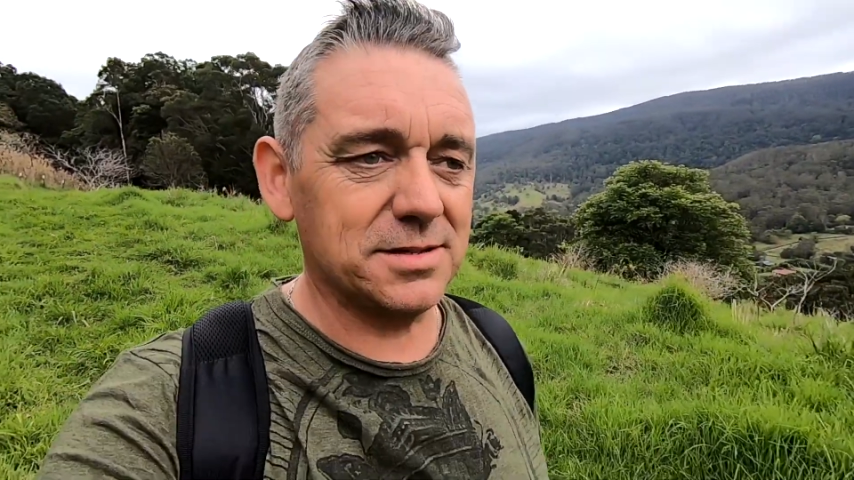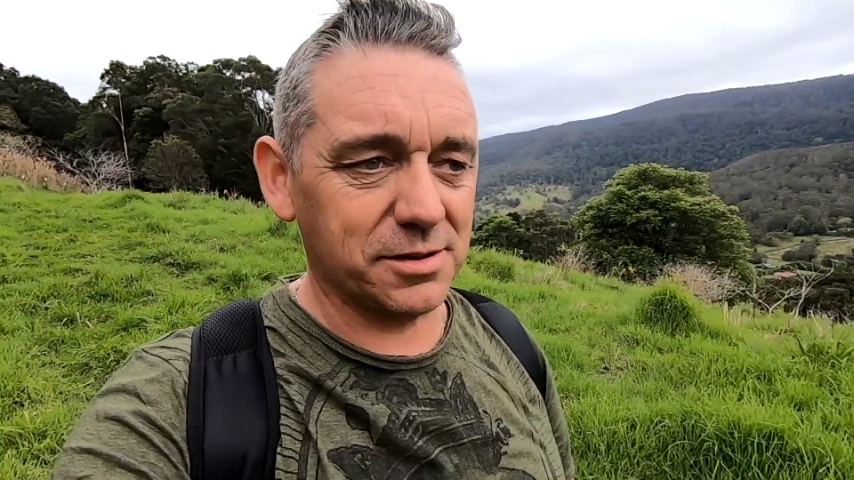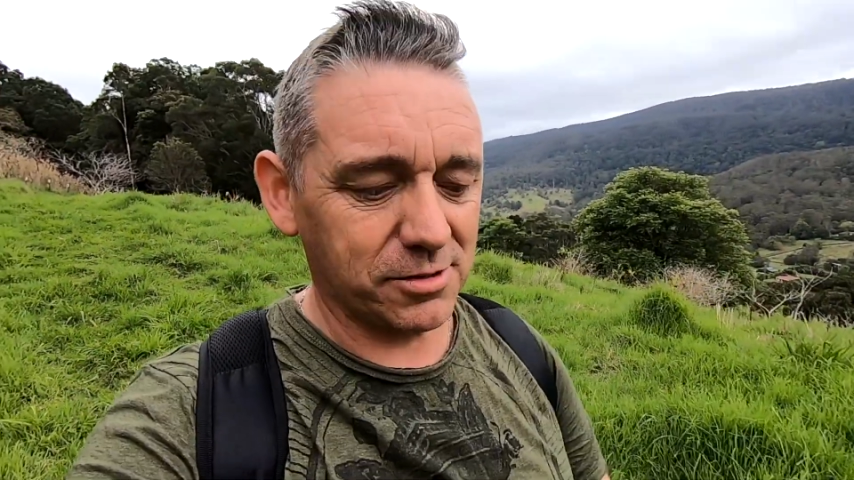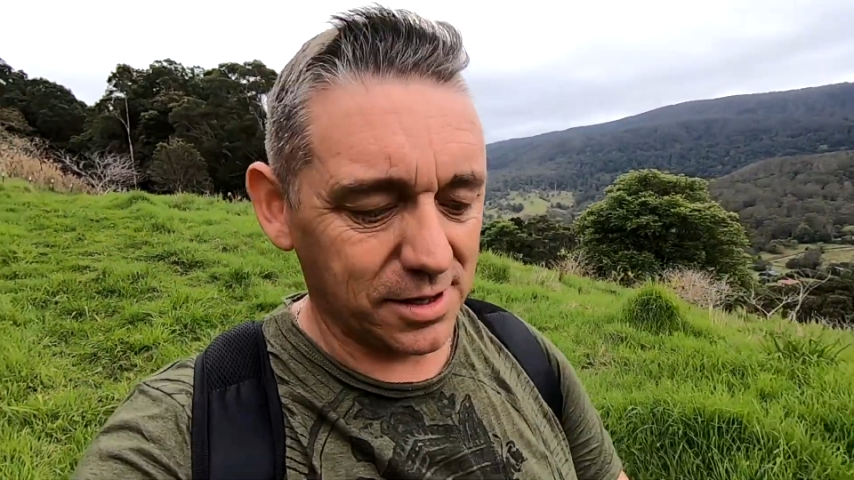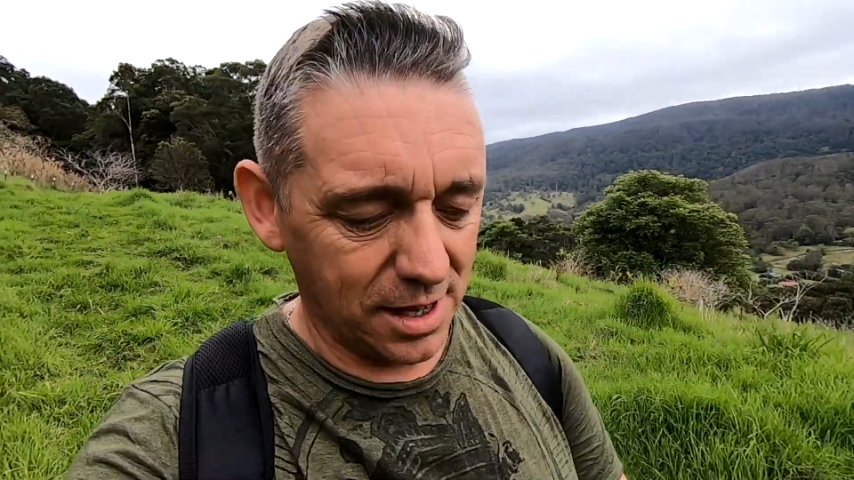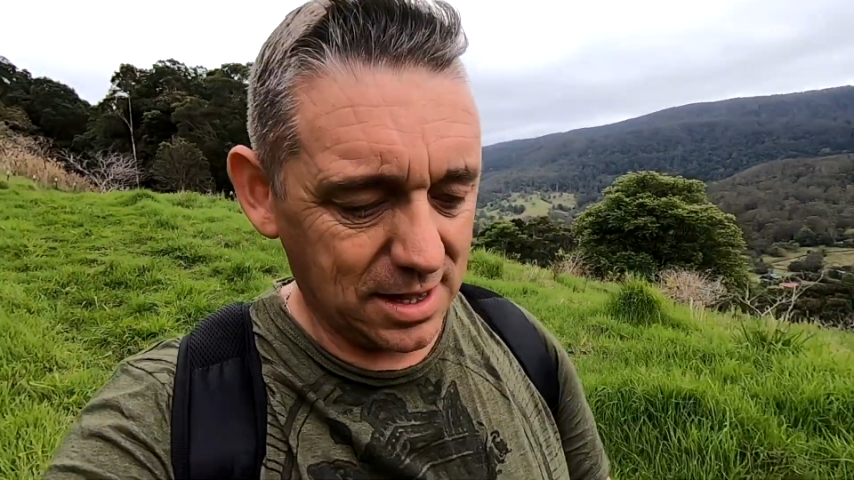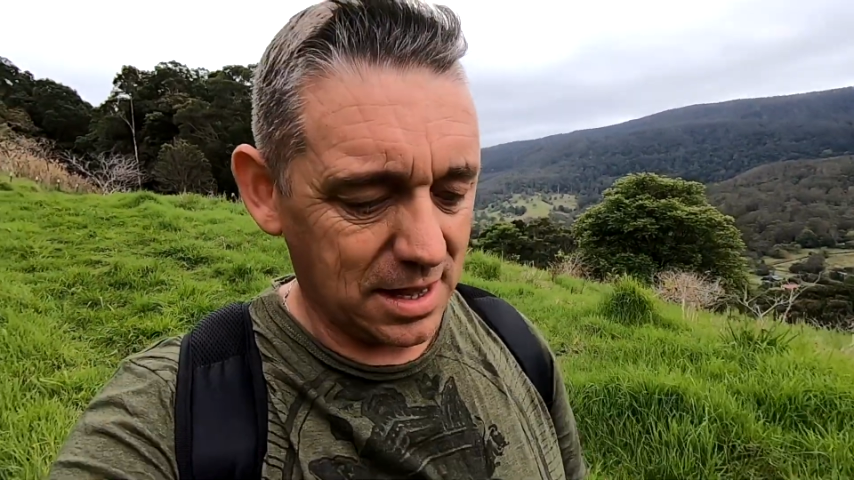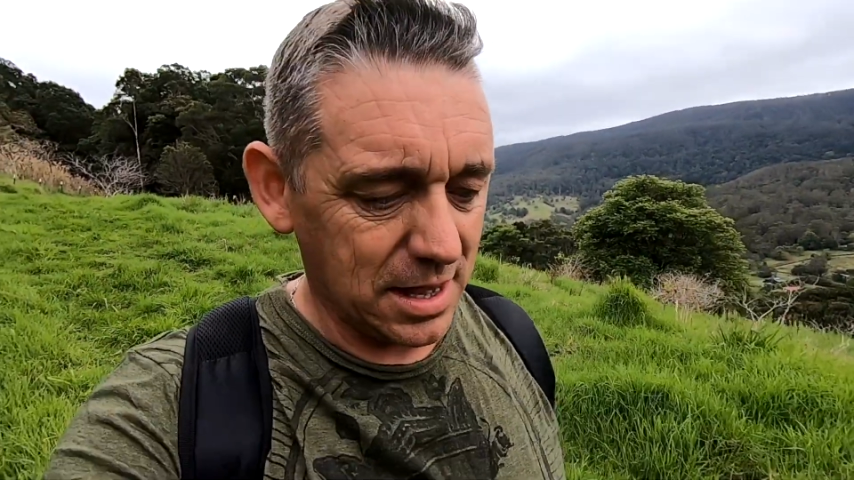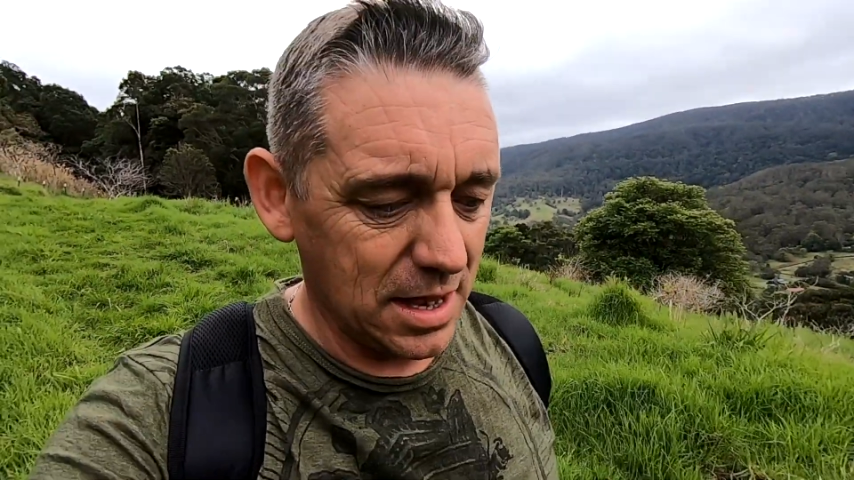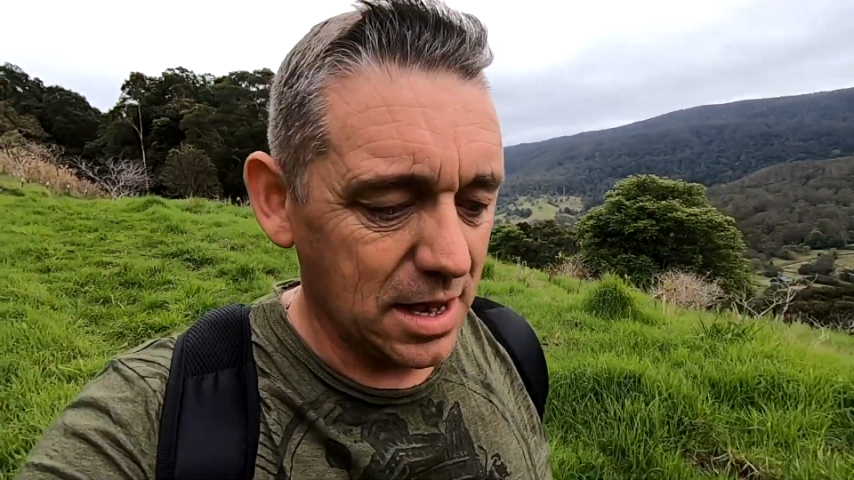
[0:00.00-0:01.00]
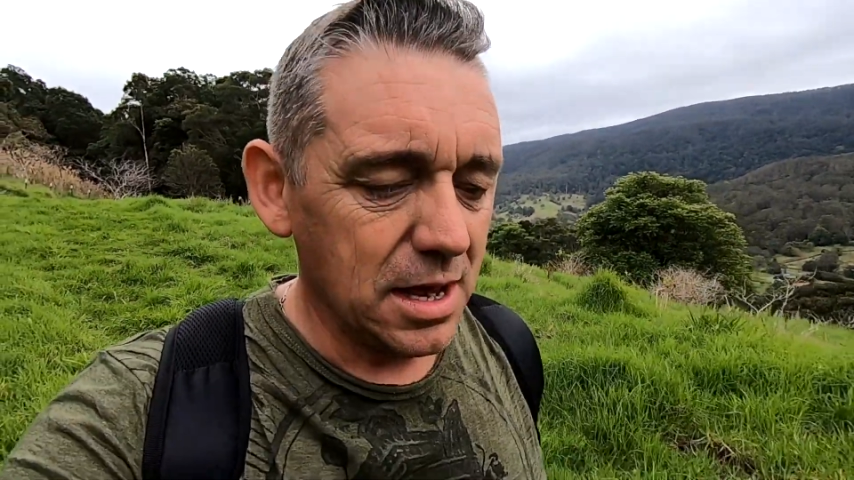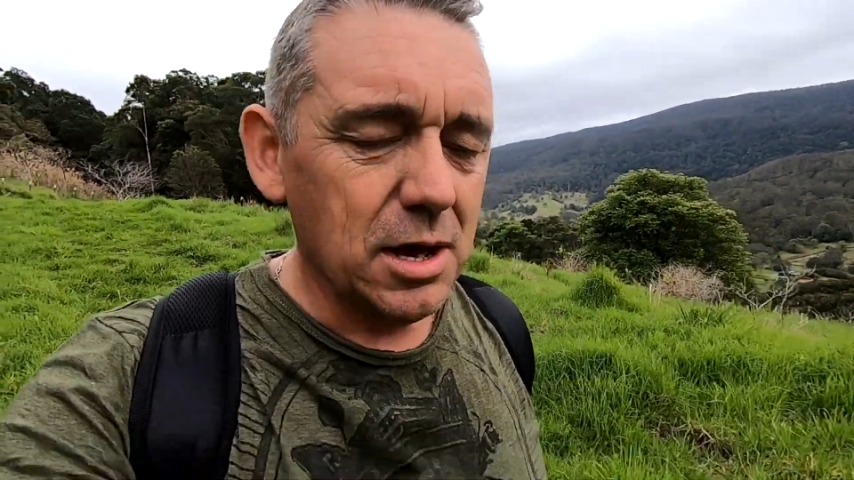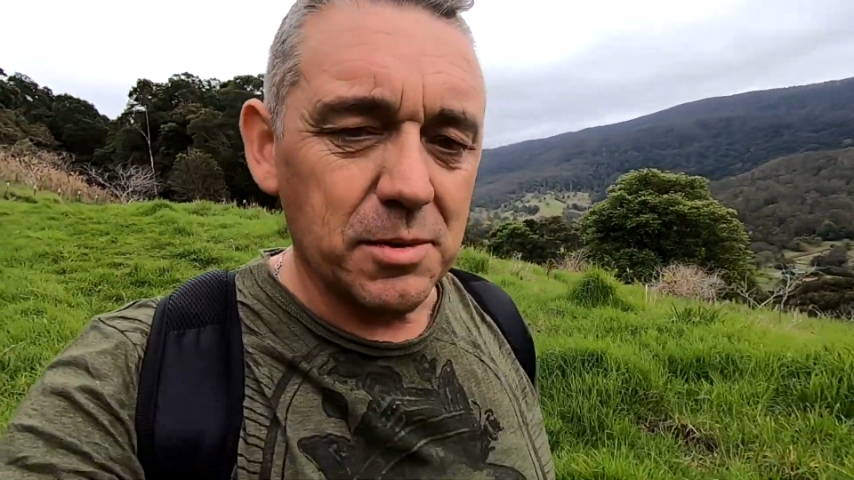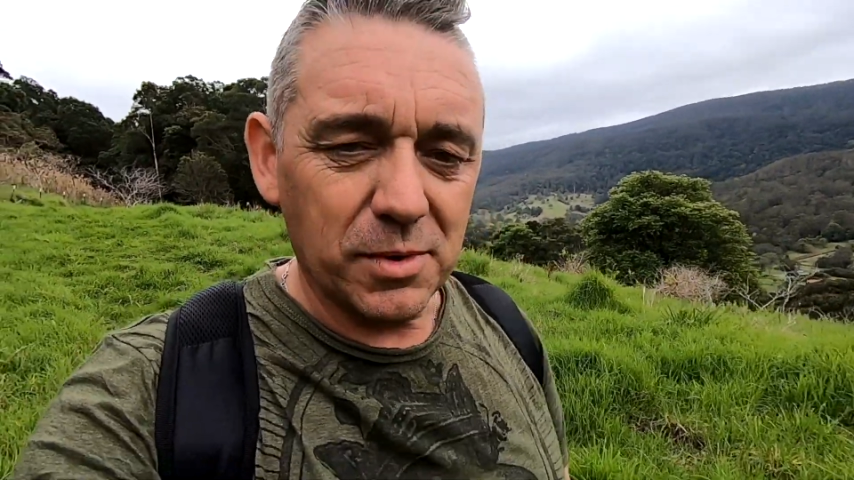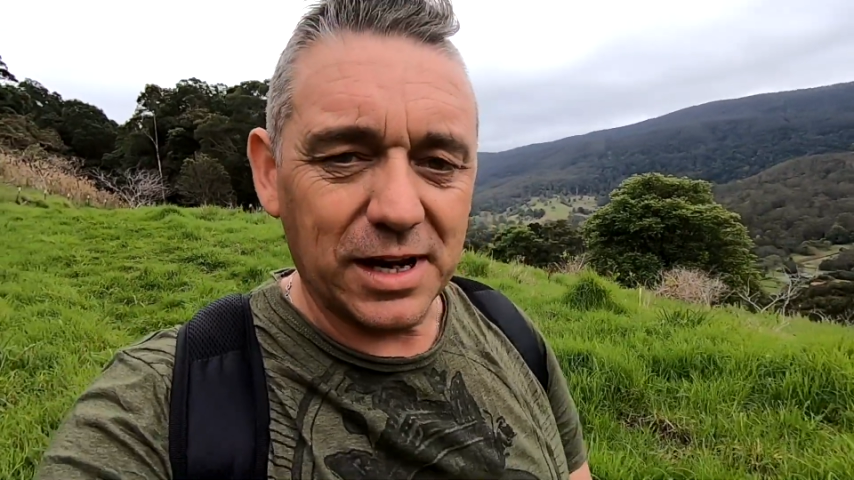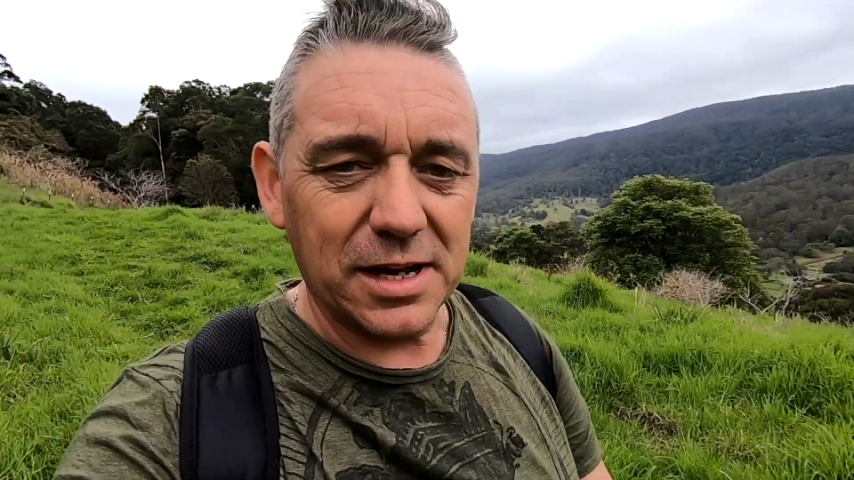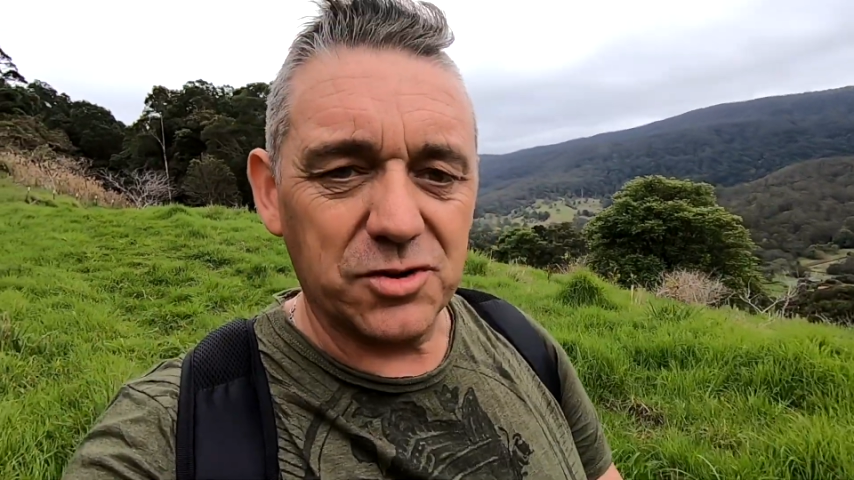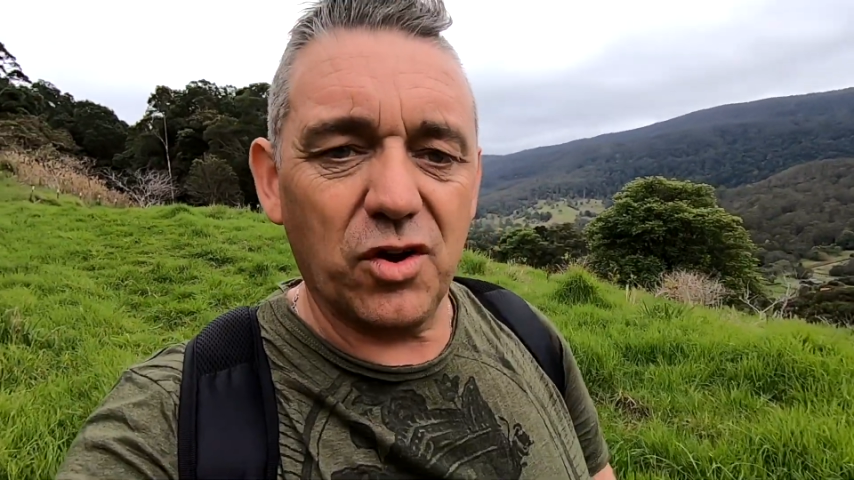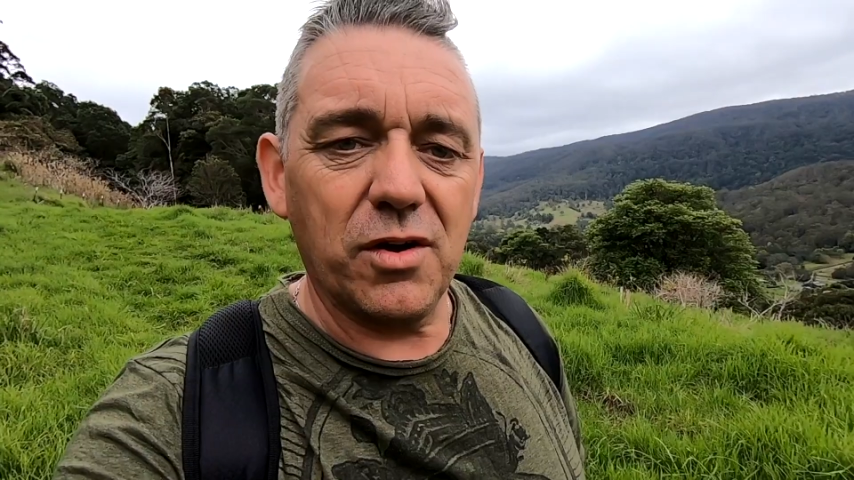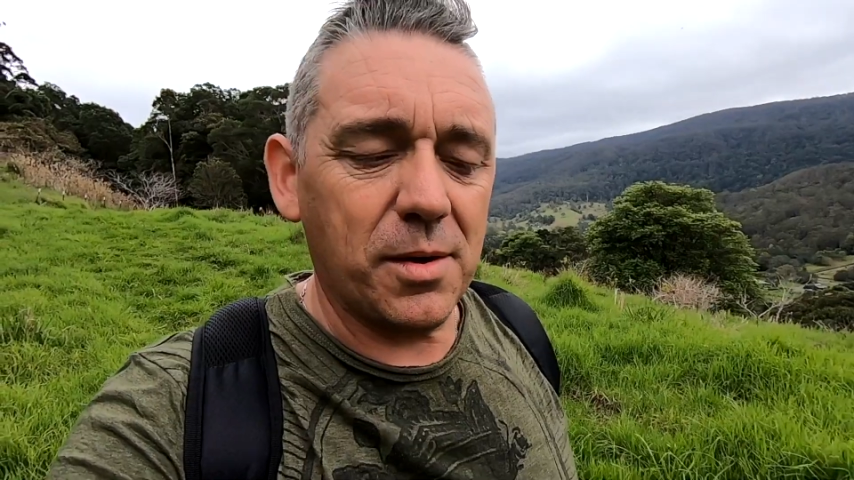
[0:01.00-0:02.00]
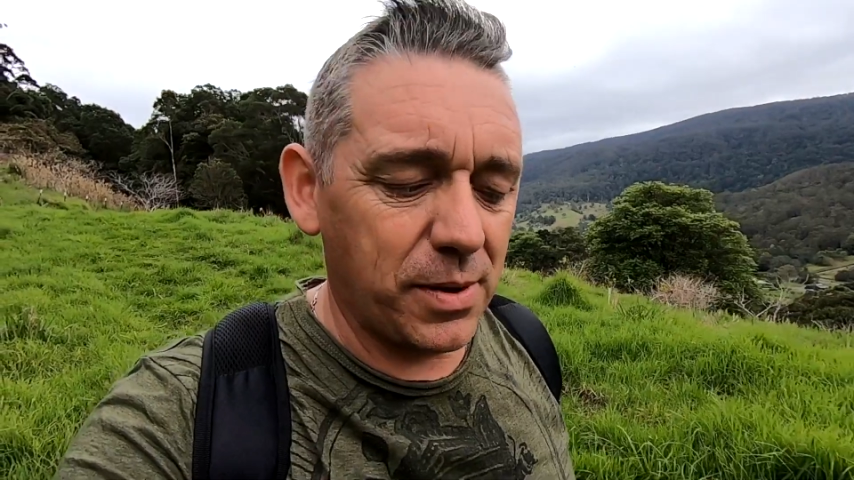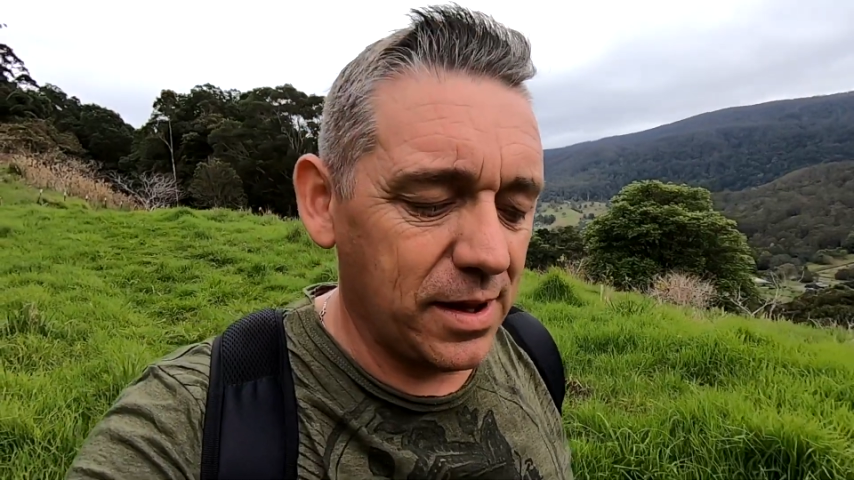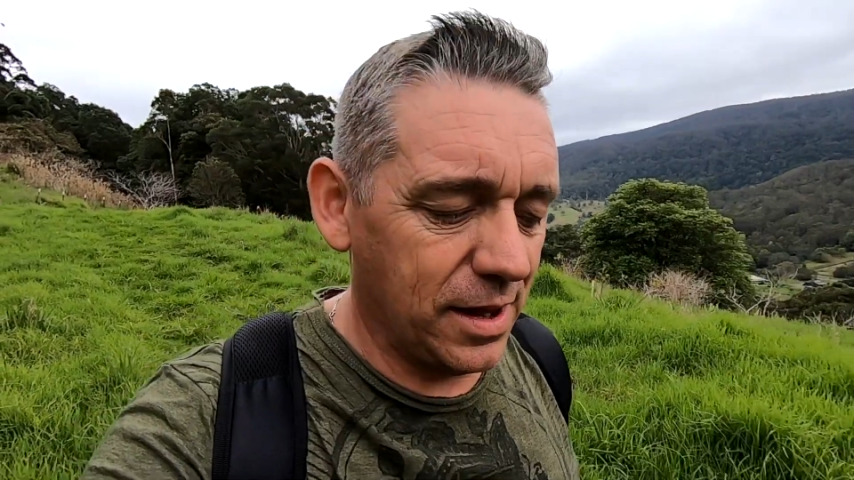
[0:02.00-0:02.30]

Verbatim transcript: so uh, might get the drone up